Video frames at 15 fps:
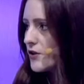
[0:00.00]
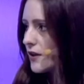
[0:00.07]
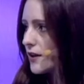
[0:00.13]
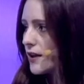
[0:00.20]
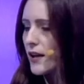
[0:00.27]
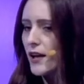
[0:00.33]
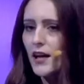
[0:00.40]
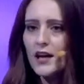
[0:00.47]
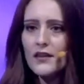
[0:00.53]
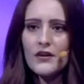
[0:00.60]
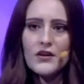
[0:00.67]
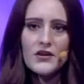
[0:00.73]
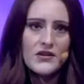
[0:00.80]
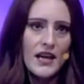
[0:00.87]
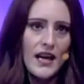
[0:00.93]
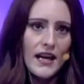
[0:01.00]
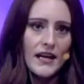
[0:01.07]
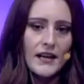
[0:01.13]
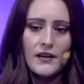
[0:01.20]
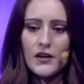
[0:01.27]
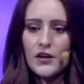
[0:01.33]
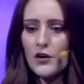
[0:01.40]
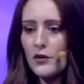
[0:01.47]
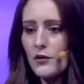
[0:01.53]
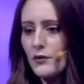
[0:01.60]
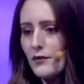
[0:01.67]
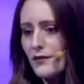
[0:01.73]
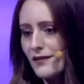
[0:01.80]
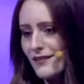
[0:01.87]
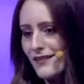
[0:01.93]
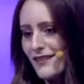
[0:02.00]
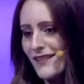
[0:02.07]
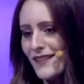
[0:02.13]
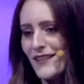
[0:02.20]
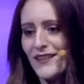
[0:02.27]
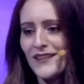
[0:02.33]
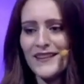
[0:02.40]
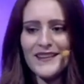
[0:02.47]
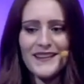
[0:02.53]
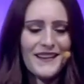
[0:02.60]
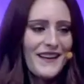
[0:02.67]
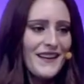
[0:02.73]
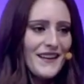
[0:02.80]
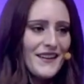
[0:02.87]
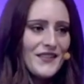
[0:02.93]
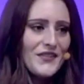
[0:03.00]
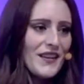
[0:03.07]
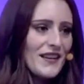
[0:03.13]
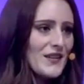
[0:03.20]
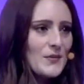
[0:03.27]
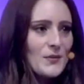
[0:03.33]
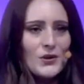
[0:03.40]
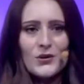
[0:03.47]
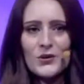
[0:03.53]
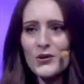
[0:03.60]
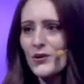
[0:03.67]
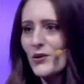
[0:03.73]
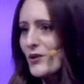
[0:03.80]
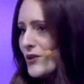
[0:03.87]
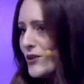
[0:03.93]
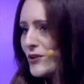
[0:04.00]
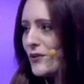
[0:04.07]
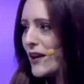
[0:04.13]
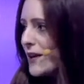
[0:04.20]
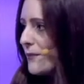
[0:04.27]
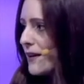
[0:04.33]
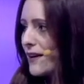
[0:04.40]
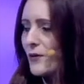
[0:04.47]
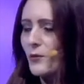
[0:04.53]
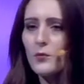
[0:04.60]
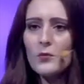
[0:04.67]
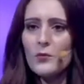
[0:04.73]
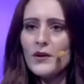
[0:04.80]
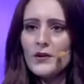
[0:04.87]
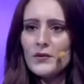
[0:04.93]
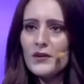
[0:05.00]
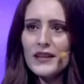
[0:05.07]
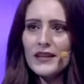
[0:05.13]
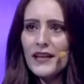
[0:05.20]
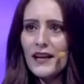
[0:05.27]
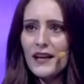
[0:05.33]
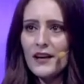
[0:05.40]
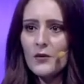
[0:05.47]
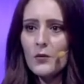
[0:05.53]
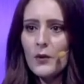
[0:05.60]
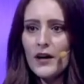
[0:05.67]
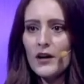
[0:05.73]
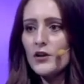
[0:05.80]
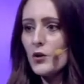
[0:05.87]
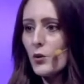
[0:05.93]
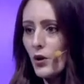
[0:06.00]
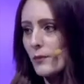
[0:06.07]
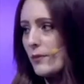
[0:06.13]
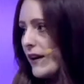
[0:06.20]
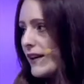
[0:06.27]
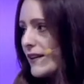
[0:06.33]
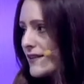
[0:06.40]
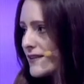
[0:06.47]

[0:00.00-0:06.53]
They're saying, you know, Facebook, Google, you name it, we don't really care where you're based.